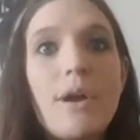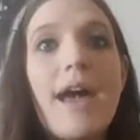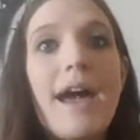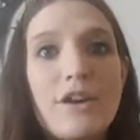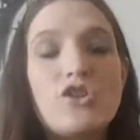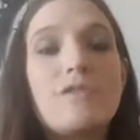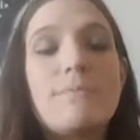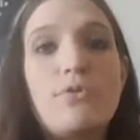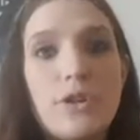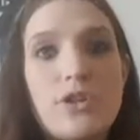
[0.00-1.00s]
actually
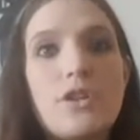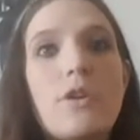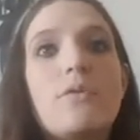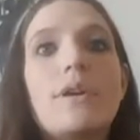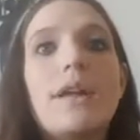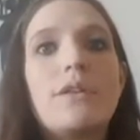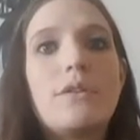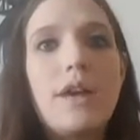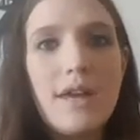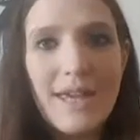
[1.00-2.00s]
push though.
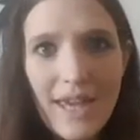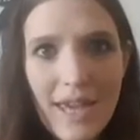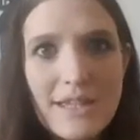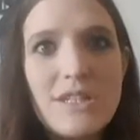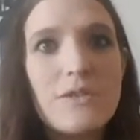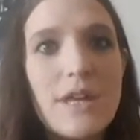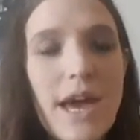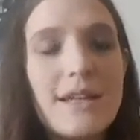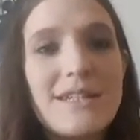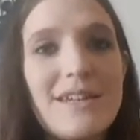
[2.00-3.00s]
Can't do
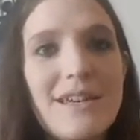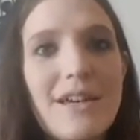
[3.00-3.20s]
that.